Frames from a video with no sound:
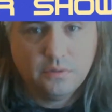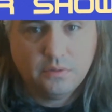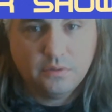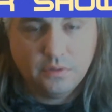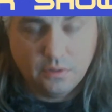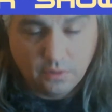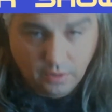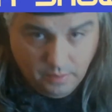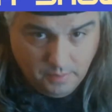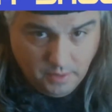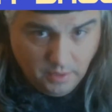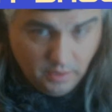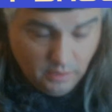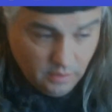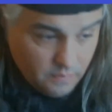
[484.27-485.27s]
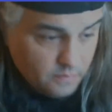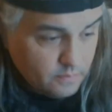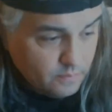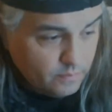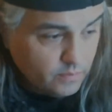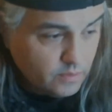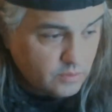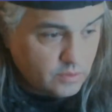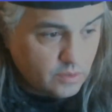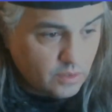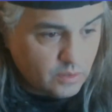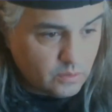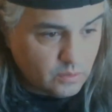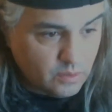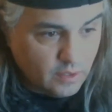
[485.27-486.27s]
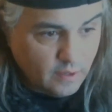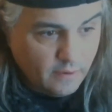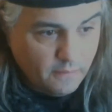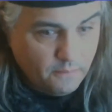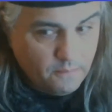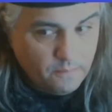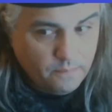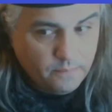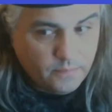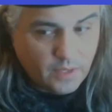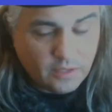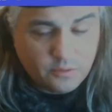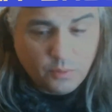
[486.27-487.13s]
You know what I mean? So that's